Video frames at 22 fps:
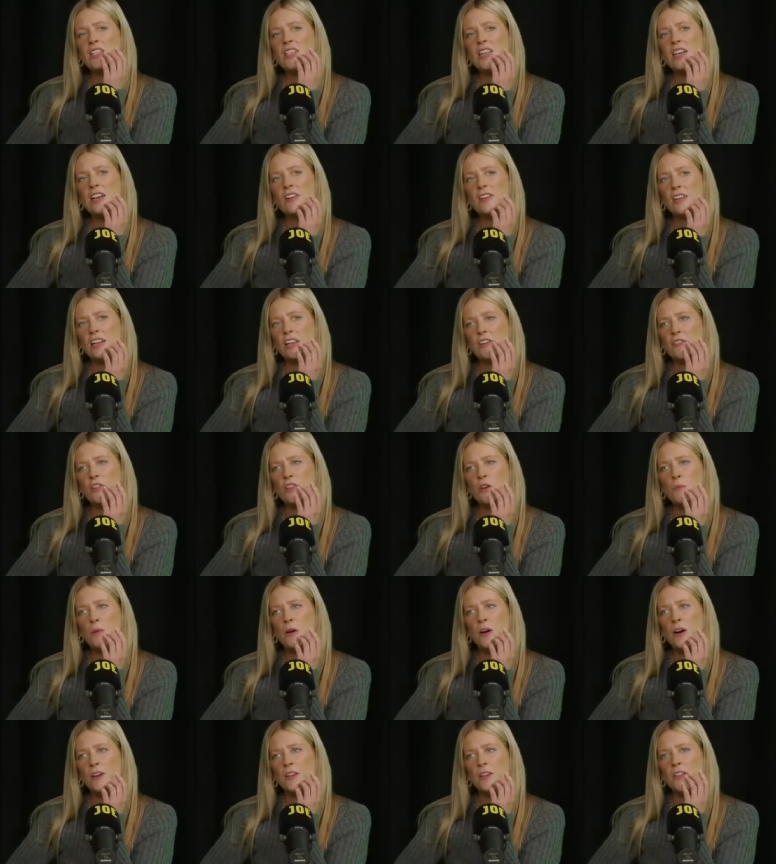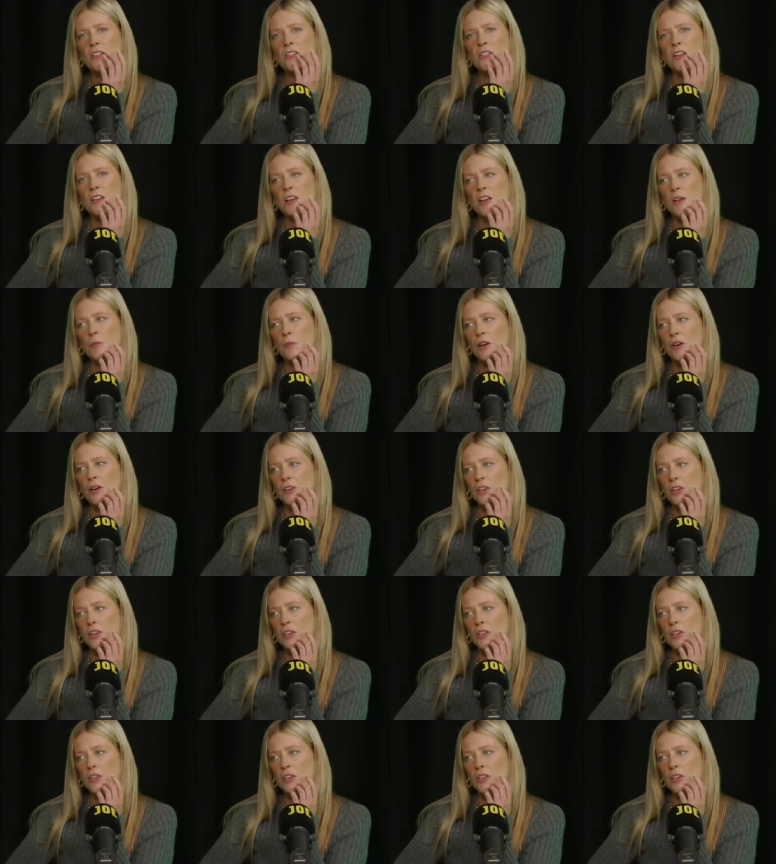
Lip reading: endearing if your partner said it about